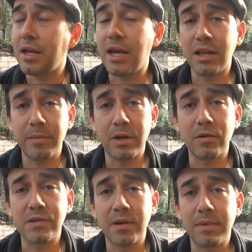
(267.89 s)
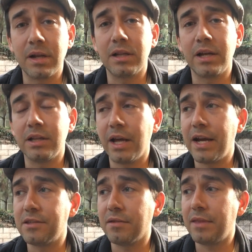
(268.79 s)
he had let me know something along the
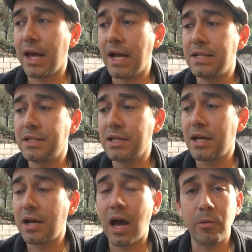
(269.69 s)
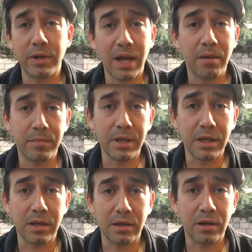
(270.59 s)
lines of that I will not
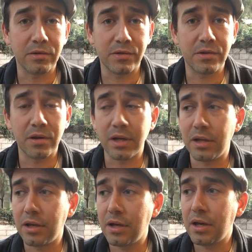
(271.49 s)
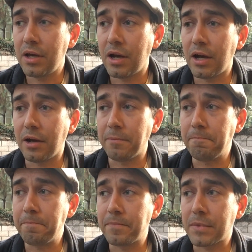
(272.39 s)
be understood,
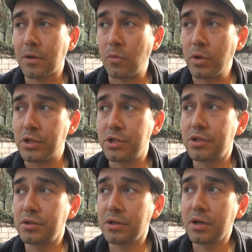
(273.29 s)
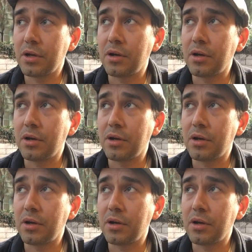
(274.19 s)
which